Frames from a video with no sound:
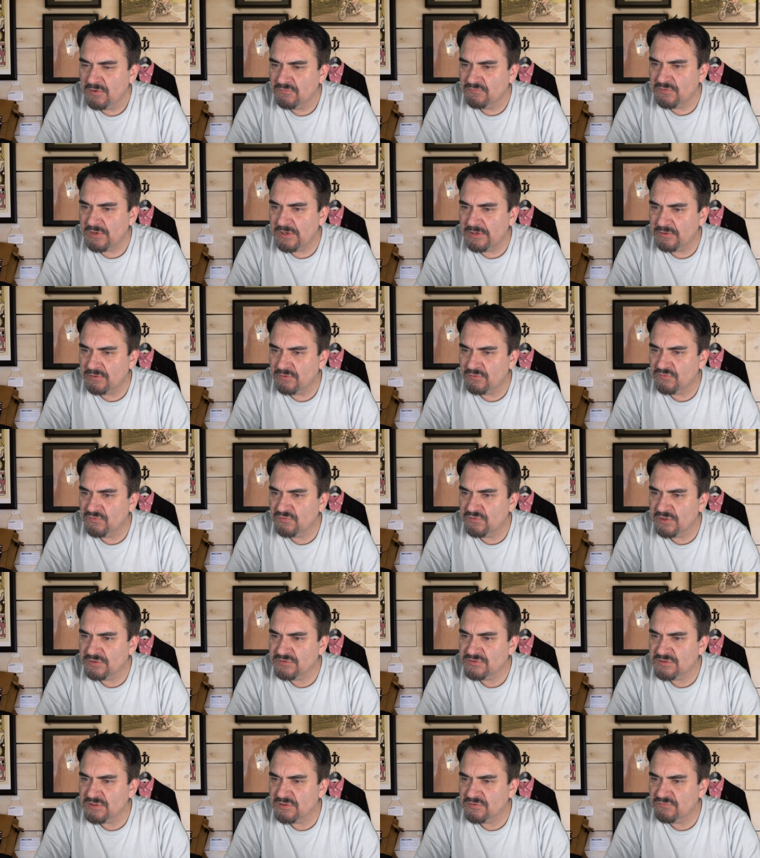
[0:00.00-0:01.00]
Following
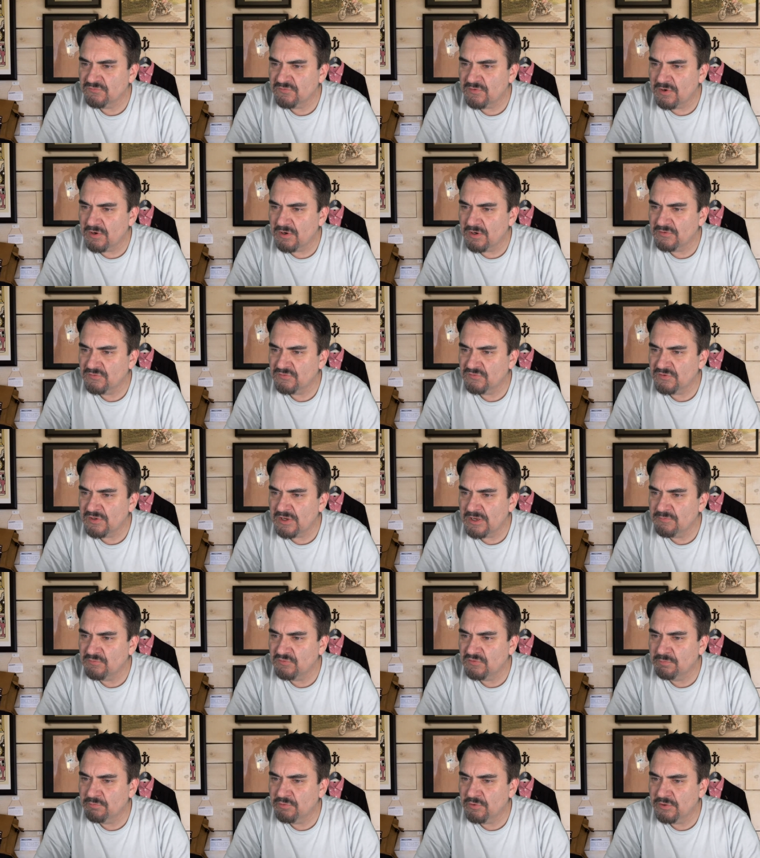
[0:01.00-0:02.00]
restrictions as far as
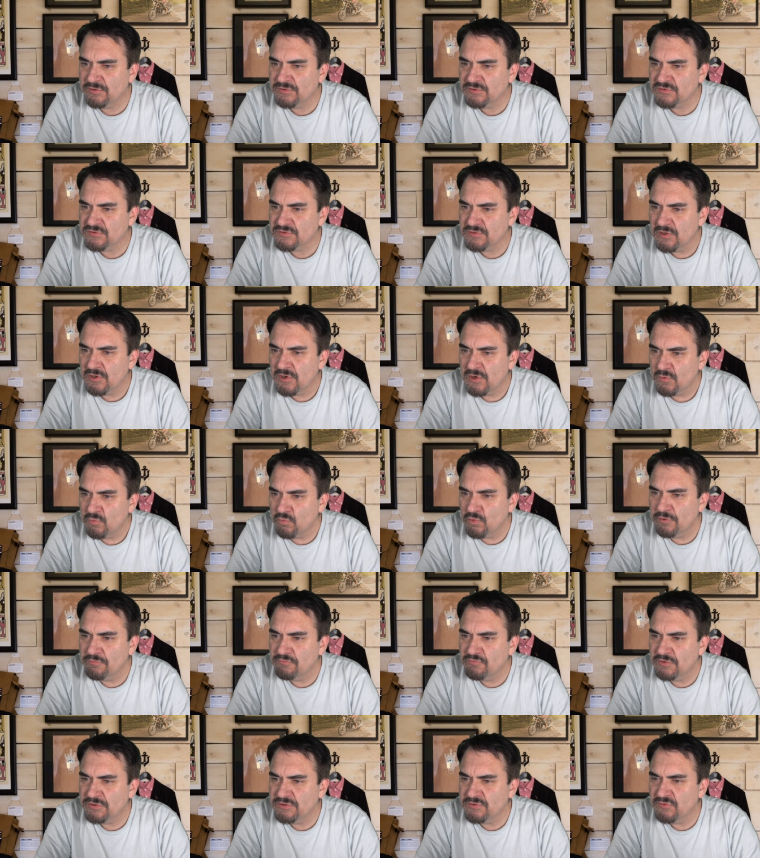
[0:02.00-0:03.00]
types to purchase,
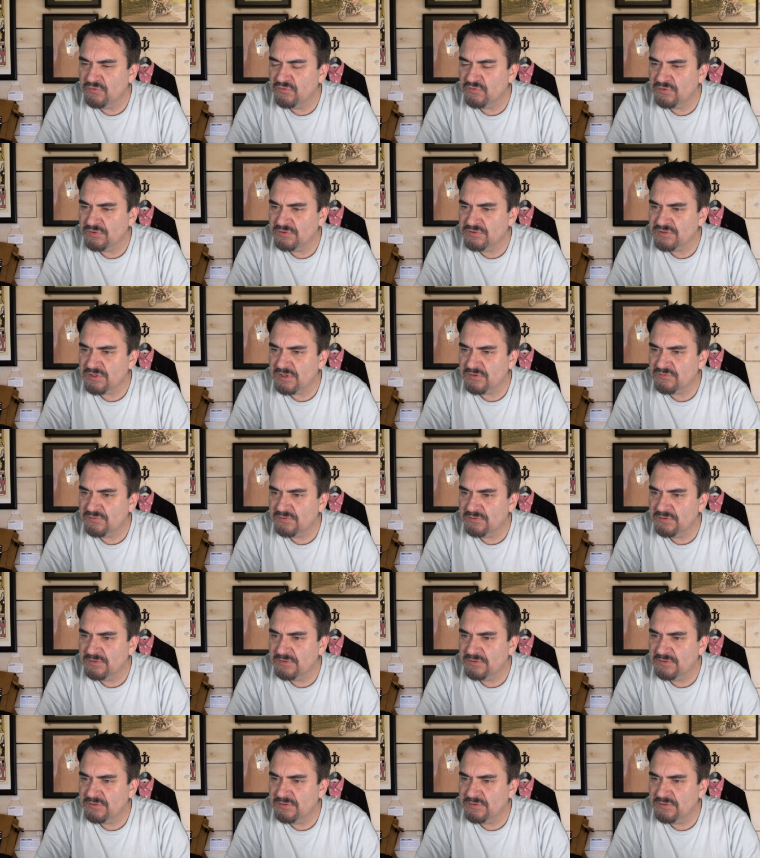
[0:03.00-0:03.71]
what would you suggest?